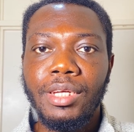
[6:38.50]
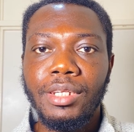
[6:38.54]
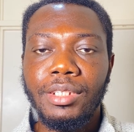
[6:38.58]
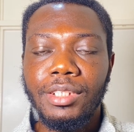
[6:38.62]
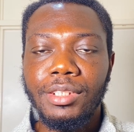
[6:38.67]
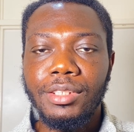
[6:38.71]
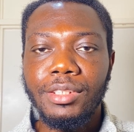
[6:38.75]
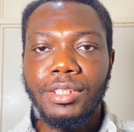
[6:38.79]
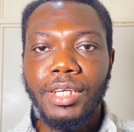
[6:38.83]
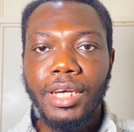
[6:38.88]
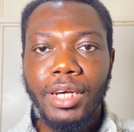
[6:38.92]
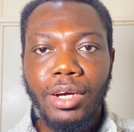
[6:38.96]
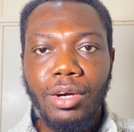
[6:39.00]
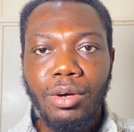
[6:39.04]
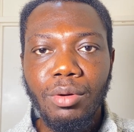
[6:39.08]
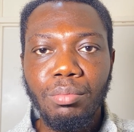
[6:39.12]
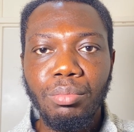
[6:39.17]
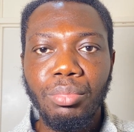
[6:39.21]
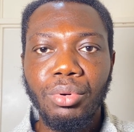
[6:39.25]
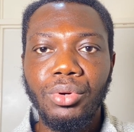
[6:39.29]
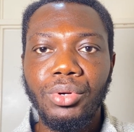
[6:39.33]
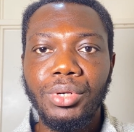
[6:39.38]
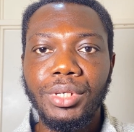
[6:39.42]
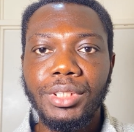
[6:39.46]
The
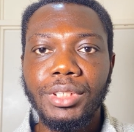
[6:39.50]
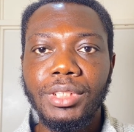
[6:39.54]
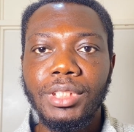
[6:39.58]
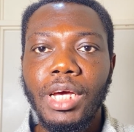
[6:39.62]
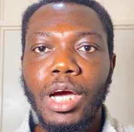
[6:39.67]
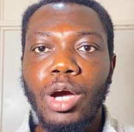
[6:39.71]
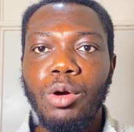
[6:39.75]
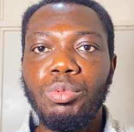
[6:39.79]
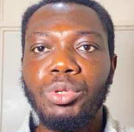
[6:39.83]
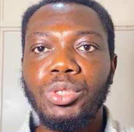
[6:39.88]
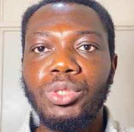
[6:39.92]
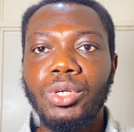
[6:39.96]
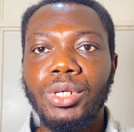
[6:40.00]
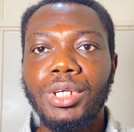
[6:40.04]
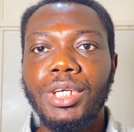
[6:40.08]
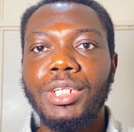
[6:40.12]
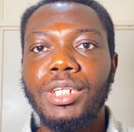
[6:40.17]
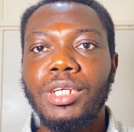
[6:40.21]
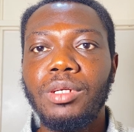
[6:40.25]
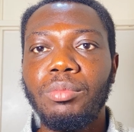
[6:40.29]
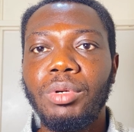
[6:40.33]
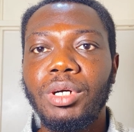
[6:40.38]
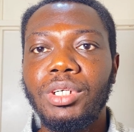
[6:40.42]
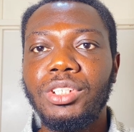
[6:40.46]
second point, I'll be
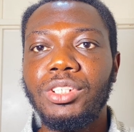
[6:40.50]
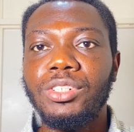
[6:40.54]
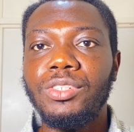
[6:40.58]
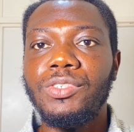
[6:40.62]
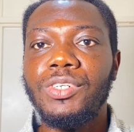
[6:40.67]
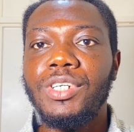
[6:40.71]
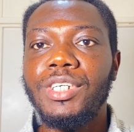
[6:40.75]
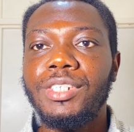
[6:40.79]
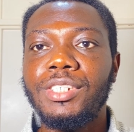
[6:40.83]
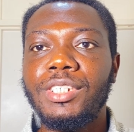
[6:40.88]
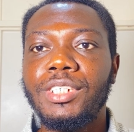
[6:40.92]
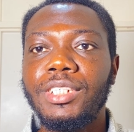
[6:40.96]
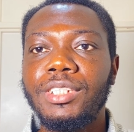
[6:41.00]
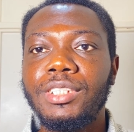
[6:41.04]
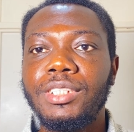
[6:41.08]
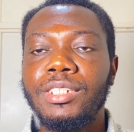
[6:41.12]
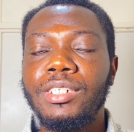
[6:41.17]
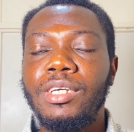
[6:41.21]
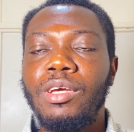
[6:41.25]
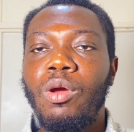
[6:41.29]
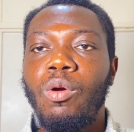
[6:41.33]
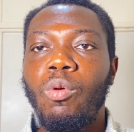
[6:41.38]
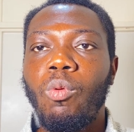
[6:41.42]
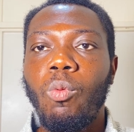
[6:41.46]
talking about the reason
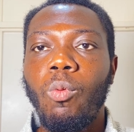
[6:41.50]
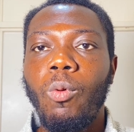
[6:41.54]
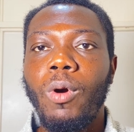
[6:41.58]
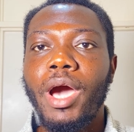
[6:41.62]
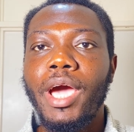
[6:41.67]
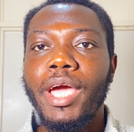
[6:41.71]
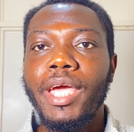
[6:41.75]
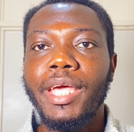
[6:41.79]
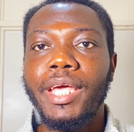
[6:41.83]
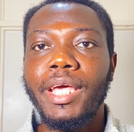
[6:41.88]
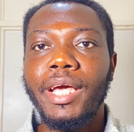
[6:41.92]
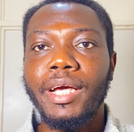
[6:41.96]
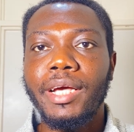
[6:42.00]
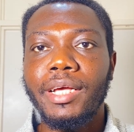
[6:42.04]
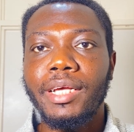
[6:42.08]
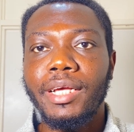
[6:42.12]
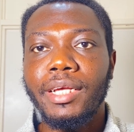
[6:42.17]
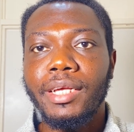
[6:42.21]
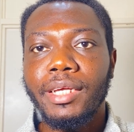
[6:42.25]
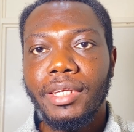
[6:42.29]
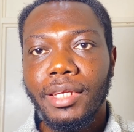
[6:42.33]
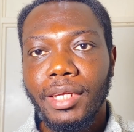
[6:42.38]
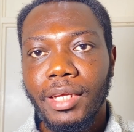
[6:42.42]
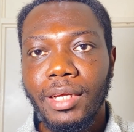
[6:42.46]
why
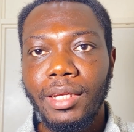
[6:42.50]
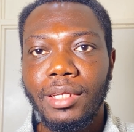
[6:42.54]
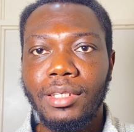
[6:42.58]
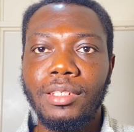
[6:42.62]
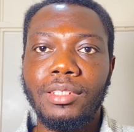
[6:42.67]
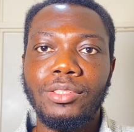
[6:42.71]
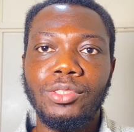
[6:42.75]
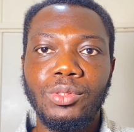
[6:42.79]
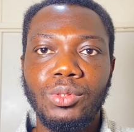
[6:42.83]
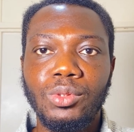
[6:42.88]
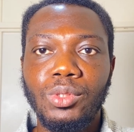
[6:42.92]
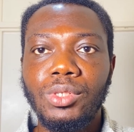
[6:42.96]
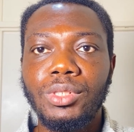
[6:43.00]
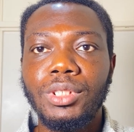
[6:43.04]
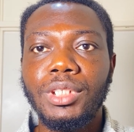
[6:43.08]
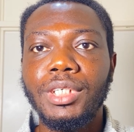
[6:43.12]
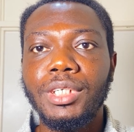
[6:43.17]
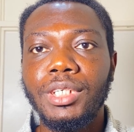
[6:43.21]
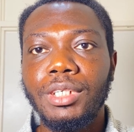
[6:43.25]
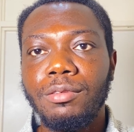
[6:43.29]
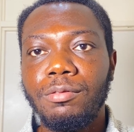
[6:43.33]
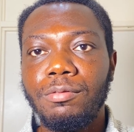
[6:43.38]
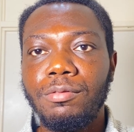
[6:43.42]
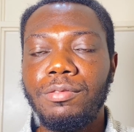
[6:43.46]
study
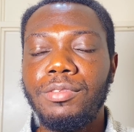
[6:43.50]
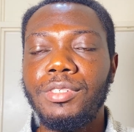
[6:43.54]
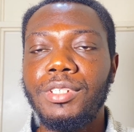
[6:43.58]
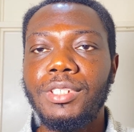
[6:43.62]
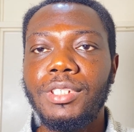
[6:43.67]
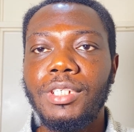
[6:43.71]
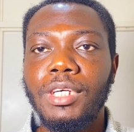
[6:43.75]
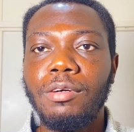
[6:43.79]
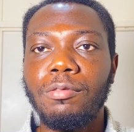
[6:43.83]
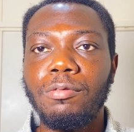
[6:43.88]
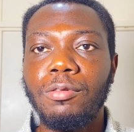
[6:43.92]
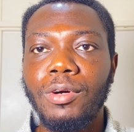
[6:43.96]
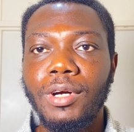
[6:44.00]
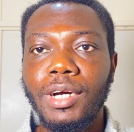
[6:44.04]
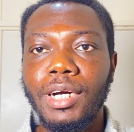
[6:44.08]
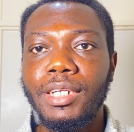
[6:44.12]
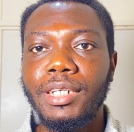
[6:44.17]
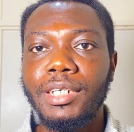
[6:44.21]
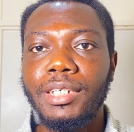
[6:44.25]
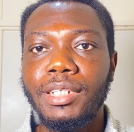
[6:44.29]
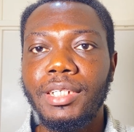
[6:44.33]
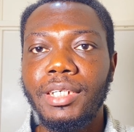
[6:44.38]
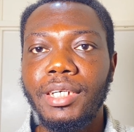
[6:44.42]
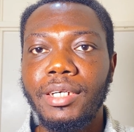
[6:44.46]
visa for
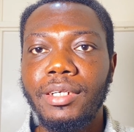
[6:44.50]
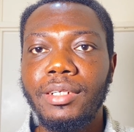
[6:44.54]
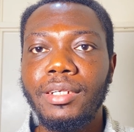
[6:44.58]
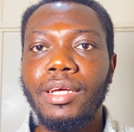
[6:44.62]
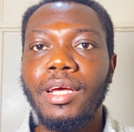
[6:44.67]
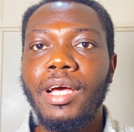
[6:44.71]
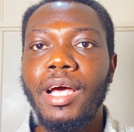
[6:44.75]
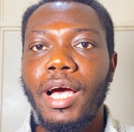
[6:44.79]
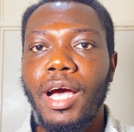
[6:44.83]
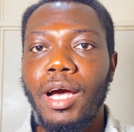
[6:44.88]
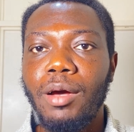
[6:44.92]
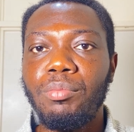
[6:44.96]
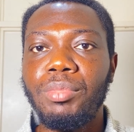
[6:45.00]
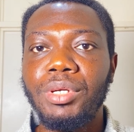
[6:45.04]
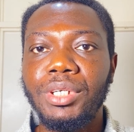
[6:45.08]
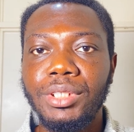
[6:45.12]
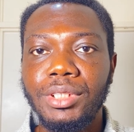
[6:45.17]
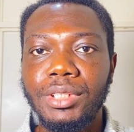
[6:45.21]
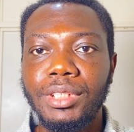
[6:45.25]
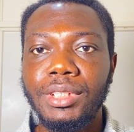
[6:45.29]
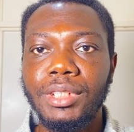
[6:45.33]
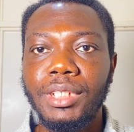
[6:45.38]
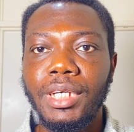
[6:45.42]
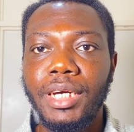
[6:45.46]
Canada are
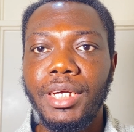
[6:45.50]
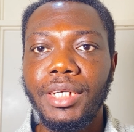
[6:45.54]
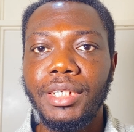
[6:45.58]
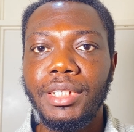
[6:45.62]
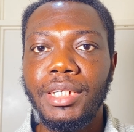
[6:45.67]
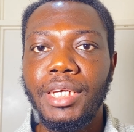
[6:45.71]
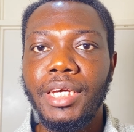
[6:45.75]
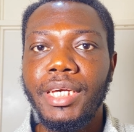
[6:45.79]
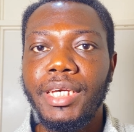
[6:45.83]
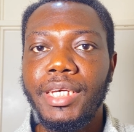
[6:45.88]
being denied.